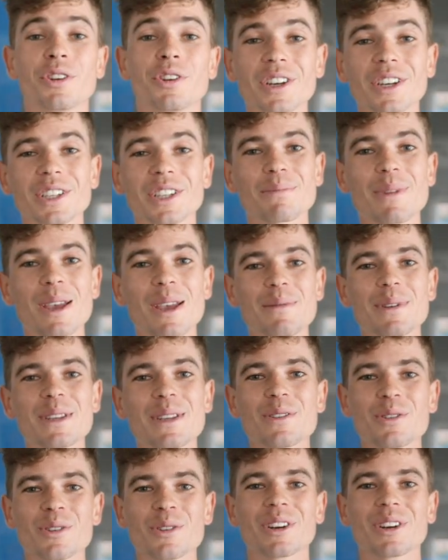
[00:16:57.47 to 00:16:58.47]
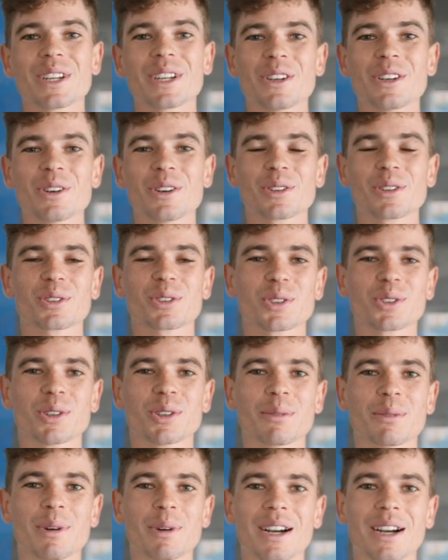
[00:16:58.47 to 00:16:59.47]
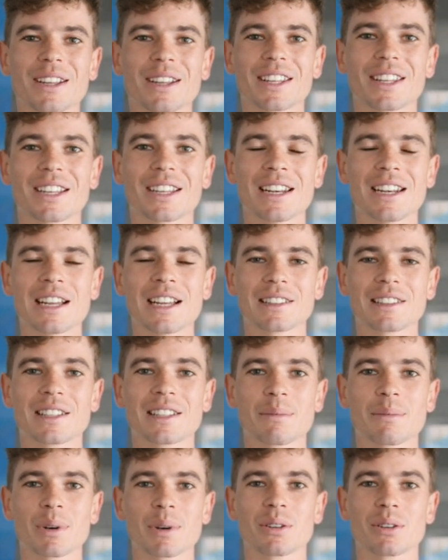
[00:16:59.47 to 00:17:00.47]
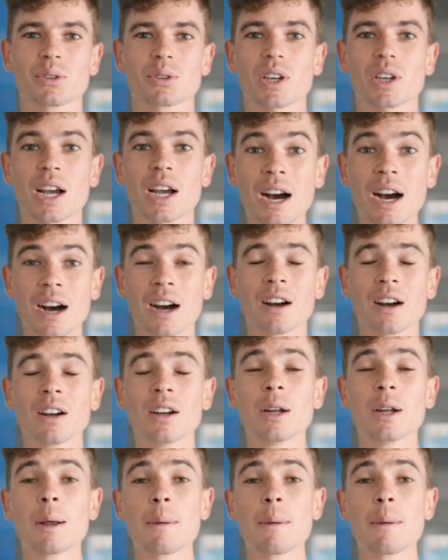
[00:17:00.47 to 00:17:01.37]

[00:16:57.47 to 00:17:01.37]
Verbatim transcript: You guys maybe already know the story behind the Atlantic, but it was a car